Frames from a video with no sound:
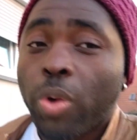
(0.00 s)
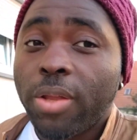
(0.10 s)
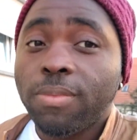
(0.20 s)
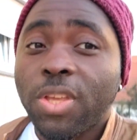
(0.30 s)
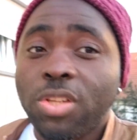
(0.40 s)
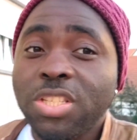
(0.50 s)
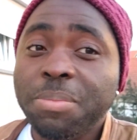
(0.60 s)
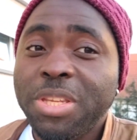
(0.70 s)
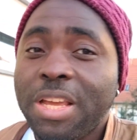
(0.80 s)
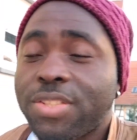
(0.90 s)
when it
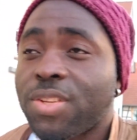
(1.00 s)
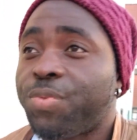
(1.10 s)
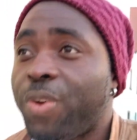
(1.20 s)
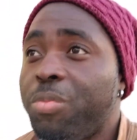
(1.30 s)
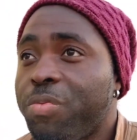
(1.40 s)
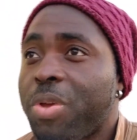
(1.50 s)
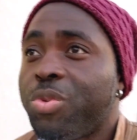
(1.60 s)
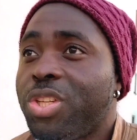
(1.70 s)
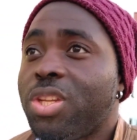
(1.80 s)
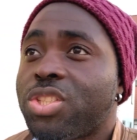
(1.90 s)
doesn't mean that it's a free
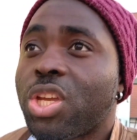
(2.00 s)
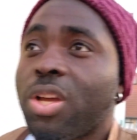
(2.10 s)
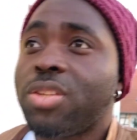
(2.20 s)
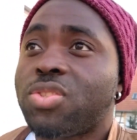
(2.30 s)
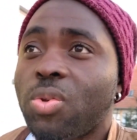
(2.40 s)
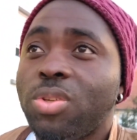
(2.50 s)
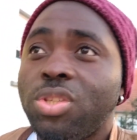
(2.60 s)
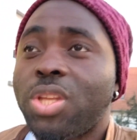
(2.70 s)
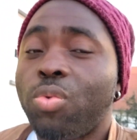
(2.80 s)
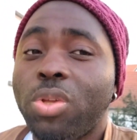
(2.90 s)
movement within the Schengen zone,
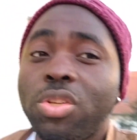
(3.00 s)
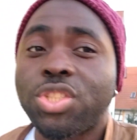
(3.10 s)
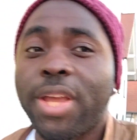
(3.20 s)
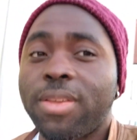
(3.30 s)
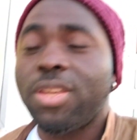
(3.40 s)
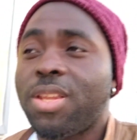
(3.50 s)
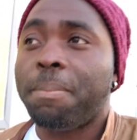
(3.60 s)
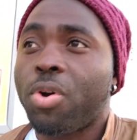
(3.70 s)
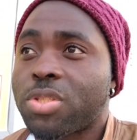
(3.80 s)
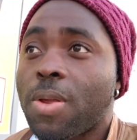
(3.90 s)
they don't check in
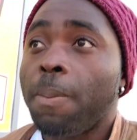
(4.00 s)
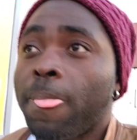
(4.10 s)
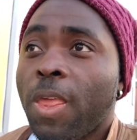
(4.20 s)
the bus.